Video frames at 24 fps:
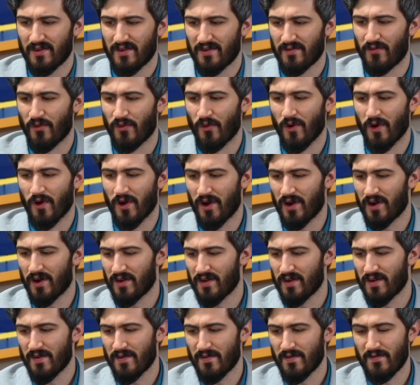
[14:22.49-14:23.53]
for
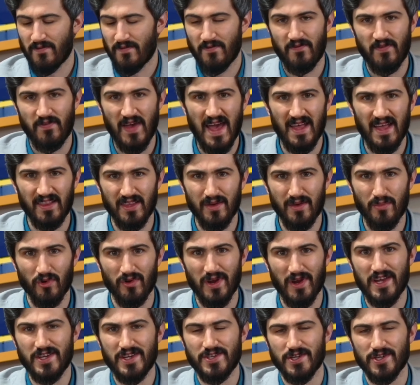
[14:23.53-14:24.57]
fat
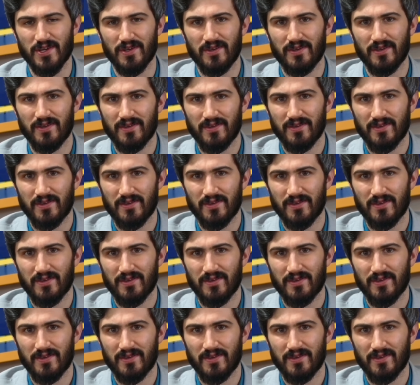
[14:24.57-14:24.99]
liberation?